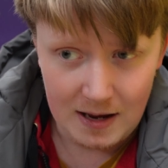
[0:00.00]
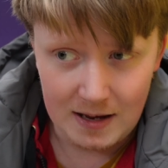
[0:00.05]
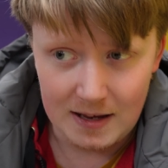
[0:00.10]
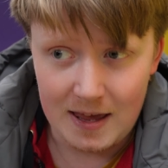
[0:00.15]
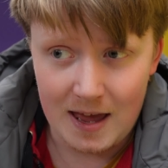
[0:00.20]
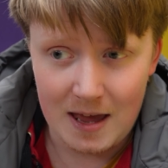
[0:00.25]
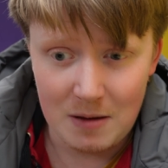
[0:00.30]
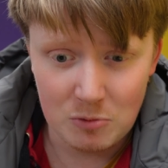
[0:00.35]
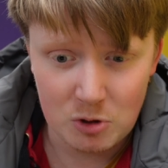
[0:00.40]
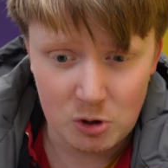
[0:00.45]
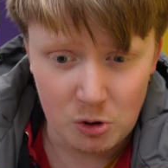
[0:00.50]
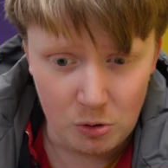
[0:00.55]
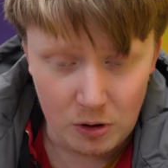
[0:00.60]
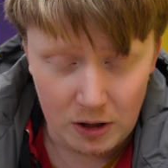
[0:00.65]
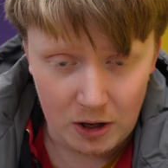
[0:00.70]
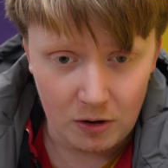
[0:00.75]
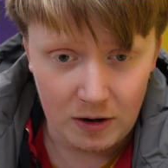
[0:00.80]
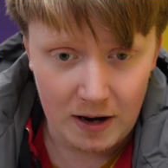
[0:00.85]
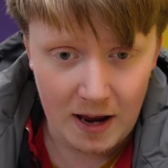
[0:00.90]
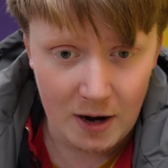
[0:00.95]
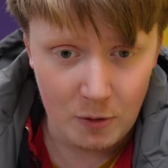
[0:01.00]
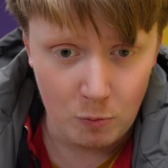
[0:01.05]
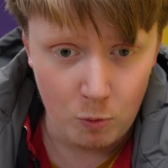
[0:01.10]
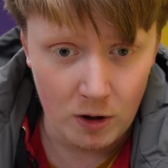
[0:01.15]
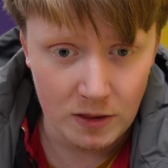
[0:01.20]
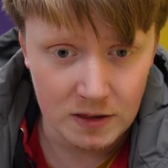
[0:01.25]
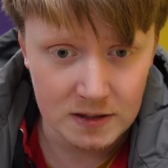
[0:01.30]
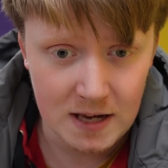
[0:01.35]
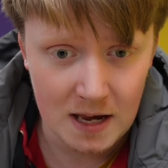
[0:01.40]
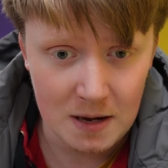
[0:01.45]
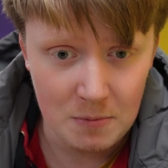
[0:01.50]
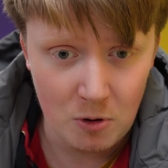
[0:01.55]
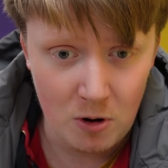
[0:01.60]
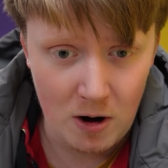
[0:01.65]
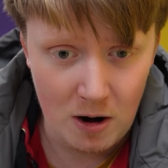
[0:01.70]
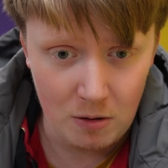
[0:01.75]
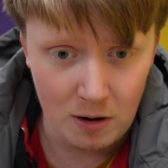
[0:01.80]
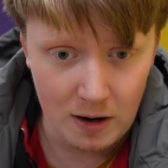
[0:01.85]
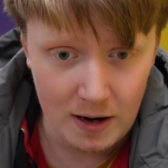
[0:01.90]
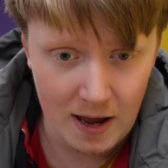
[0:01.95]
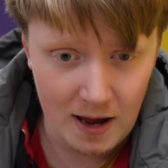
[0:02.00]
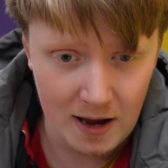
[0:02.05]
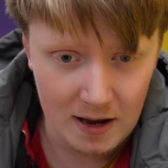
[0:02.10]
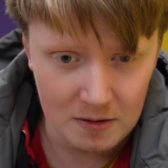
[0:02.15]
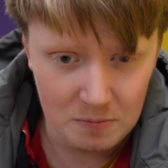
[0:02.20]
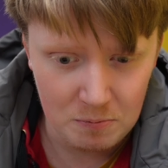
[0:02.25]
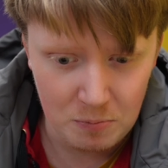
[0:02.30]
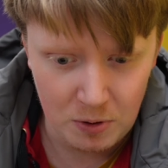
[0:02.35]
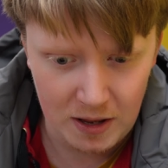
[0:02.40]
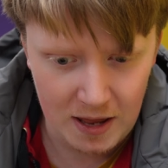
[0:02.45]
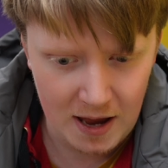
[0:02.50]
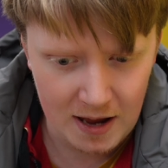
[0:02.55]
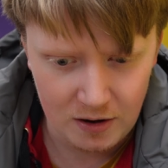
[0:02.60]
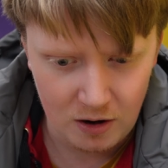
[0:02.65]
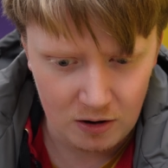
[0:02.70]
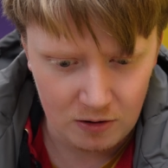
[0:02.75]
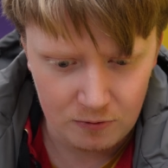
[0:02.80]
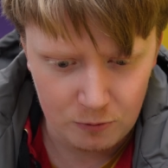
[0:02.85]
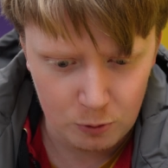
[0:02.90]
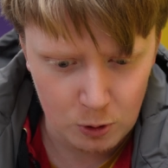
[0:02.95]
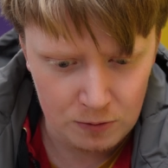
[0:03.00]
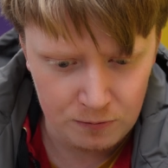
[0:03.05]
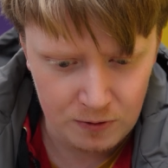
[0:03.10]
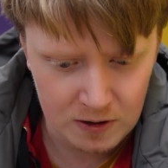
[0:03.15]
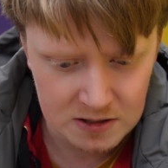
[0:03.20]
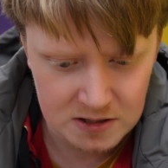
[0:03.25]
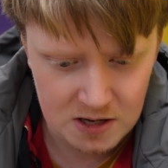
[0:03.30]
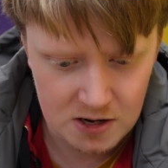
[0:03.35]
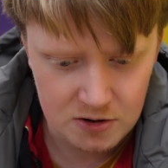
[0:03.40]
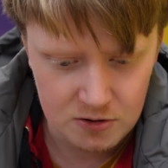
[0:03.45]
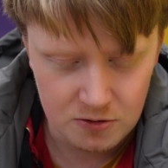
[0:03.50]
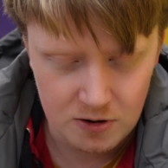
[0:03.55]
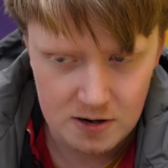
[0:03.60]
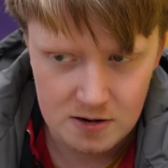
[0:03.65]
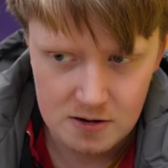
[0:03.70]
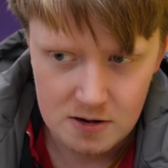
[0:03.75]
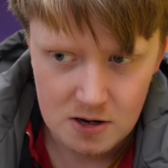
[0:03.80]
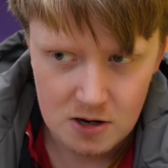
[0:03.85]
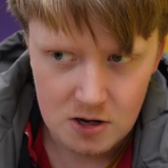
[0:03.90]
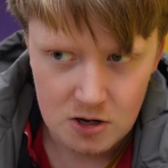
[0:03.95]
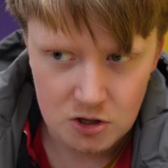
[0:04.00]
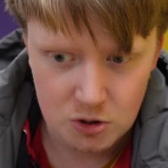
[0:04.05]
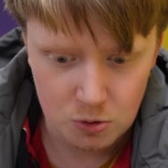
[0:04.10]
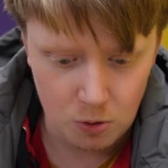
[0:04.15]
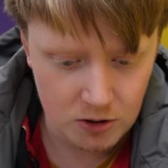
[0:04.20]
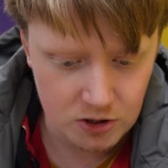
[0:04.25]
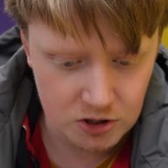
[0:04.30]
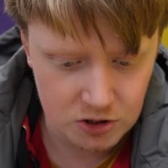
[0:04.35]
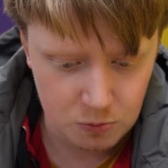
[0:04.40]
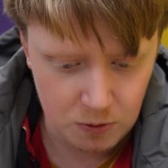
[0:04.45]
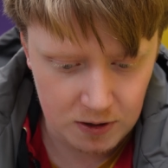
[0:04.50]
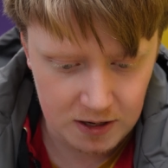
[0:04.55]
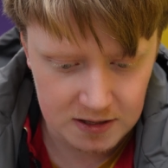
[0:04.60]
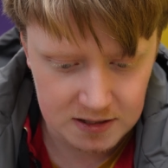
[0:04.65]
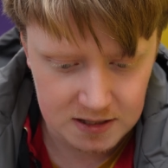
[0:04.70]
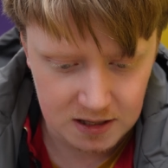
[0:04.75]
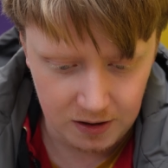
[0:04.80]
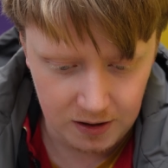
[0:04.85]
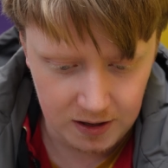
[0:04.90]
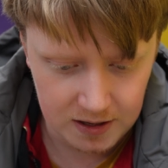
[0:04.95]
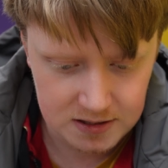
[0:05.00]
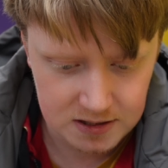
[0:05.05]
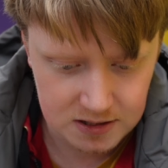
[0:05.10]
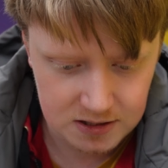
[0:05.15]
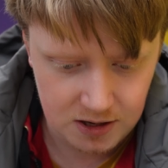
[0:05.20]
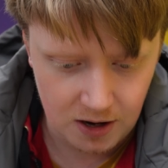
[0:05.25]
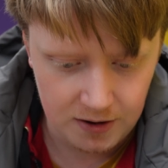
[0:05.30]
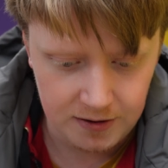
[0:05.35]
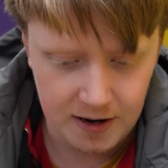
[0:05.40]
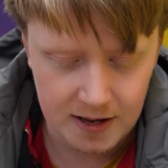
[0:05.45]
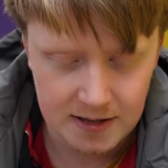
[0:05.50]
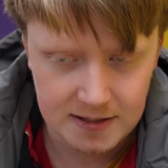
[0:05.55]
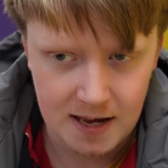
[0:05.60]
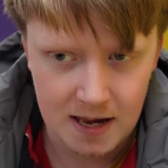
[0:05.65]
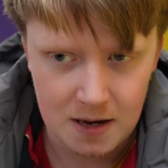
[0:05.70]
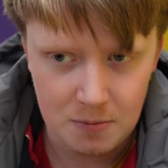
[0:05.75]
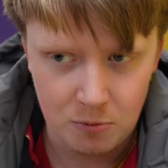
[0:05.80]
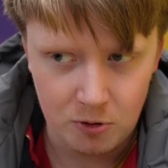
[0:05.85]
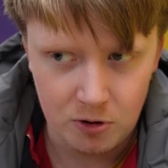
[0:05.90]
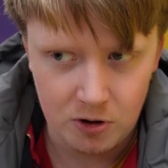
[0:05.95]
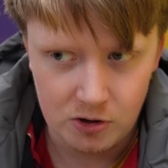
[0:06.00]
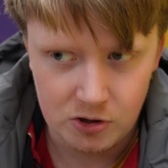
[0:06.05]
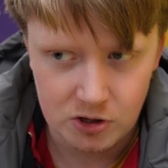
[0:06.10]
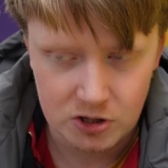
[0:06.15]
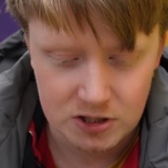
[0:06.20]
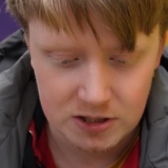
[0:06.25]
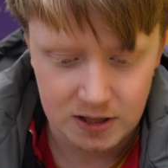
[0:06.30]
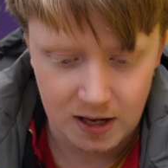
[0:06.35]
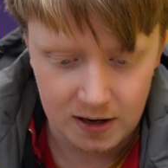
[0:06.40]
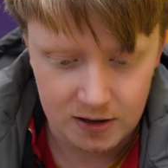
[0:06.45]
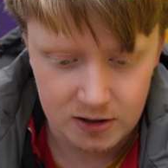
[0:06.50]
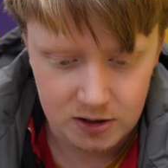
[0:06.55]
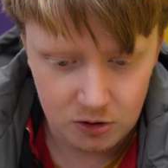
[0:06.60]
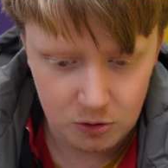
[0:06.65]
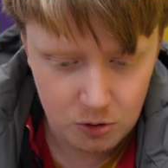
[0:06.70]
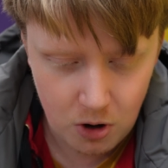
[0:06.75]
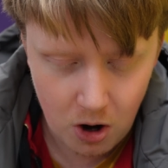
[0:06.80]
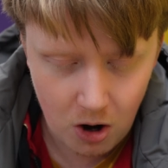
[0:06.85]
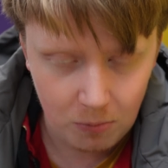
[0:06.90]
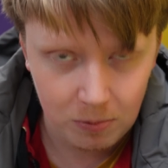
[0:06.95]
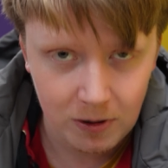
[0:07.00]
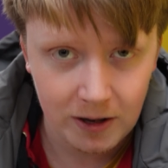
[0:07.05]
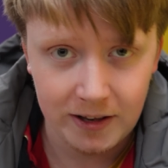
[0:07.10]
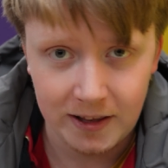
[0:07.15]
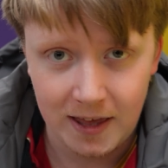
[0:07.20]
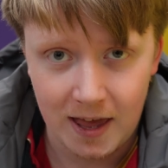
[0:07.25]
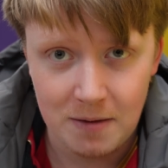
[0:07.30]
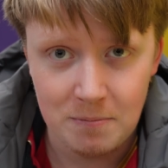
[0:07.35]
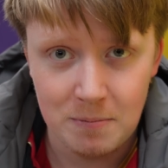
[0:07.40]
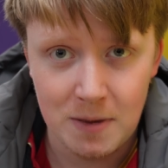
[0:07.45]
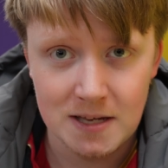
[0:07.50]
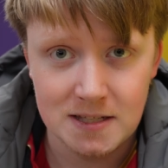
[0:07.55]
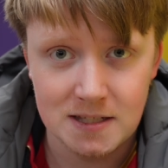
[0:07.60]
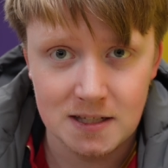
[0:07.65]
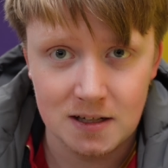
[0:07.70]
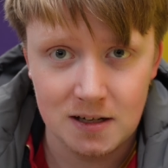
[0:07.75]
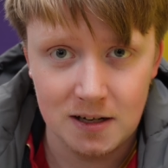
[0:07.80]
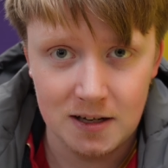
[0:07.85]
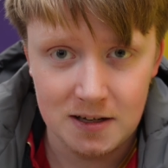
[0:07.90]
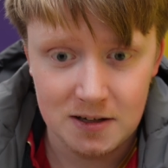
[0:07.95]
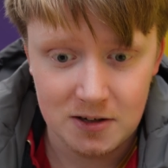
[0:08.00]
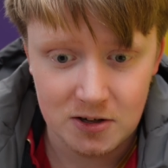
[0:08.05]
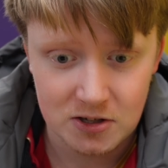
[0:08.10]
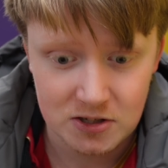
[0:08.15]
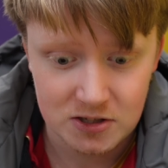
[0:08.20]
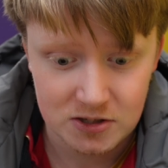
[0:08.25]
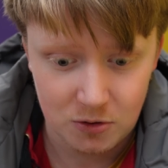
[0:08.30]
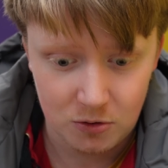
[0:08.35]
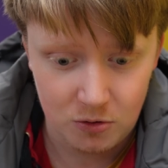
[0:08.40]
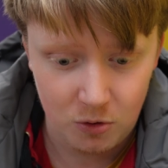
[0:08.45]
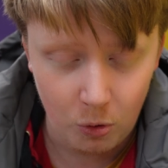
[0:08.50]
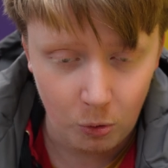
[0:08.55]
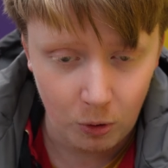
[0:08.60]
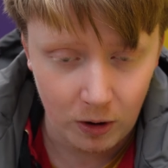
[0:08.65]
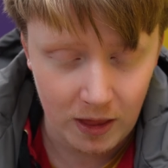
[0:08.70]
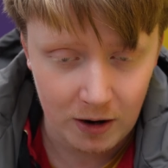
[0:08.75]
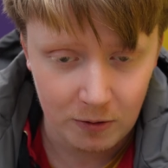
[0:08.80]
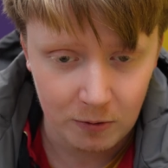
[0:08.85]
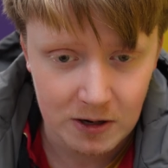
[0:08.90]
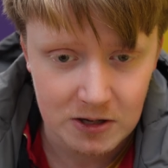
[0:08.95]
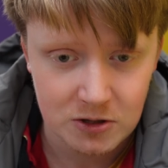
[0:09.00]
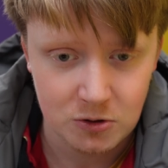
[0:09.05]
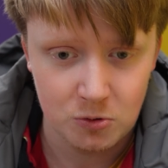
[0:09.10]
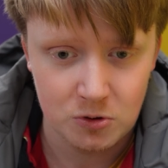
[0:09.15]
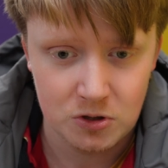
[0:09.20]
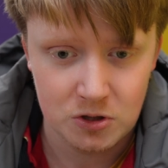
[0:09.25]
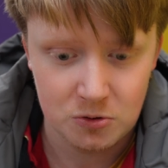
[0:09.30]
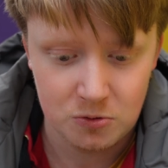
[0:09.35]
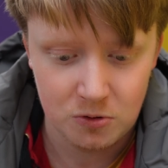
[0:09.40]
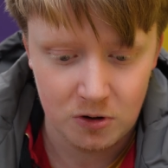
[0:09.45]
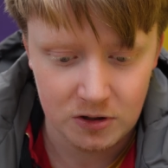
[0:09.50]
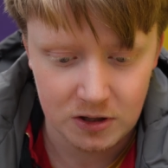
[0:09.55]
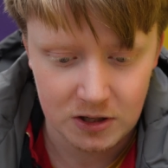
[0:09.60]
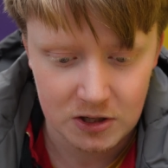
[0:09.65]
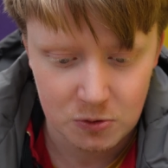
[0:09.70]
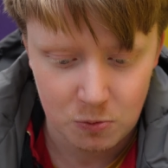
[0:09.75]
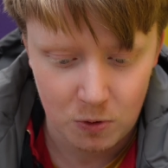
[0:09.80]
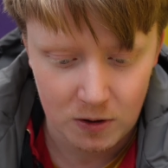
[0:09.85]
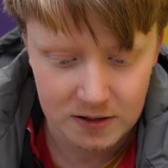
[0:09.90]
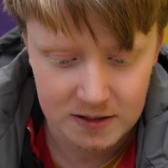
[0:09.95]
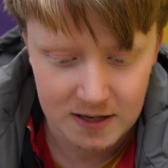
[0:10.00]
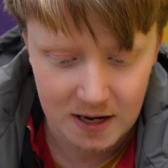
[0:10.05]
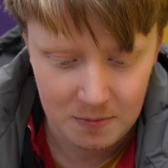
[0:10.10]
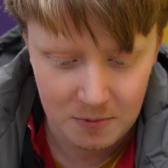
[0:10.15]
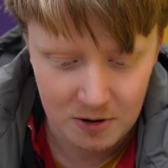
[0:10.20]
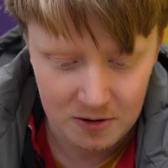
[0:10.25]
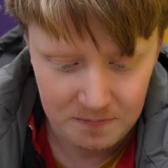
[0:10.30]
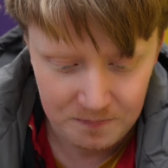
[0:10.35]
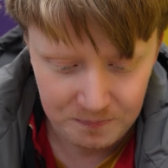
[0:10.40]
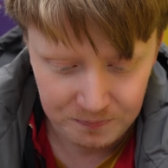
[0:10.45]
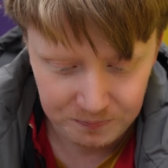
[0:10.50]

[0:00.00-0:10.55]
In game 2, they only had 1 tamer out, but they had like 3 things under it. So I just went into this, stunned their tamer, and just said, you can't play the game, basically, because all of their resources are under this 1 tamer.